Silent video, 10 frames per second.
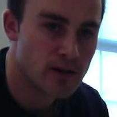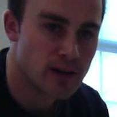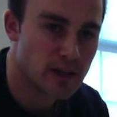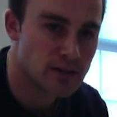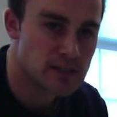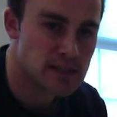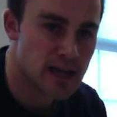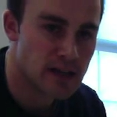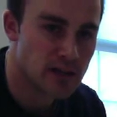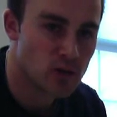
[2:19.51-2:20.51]
And you can see
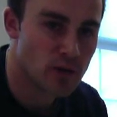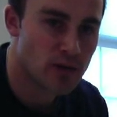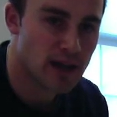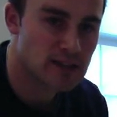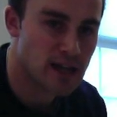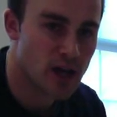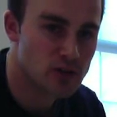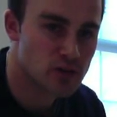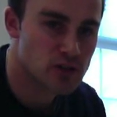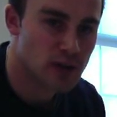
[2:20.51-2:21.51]
that needle went back
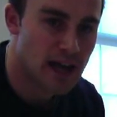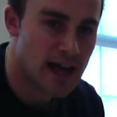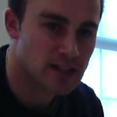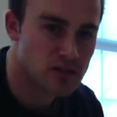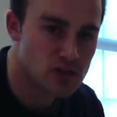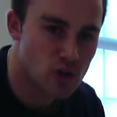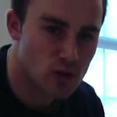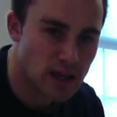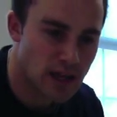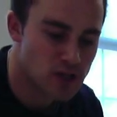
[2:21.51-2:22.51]
down, so he's relaxed. There's no
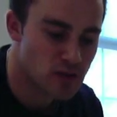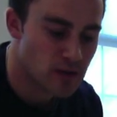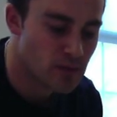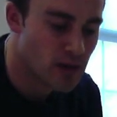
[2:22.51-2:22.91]
engagement.